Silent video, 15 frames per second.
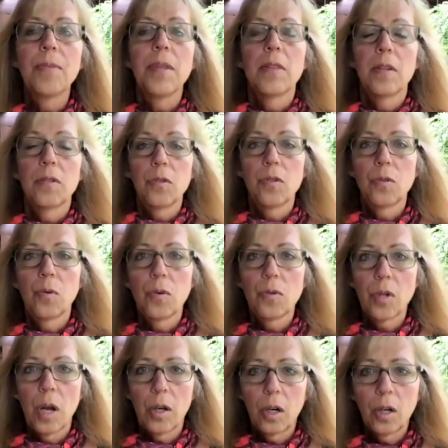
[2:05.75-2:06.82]
that the schools
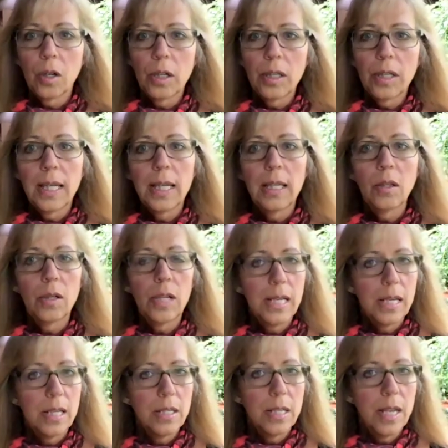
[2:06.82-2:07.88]
are currently looking
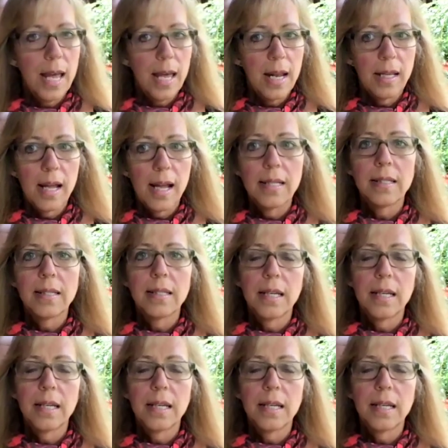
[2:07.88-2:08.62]
into analyzing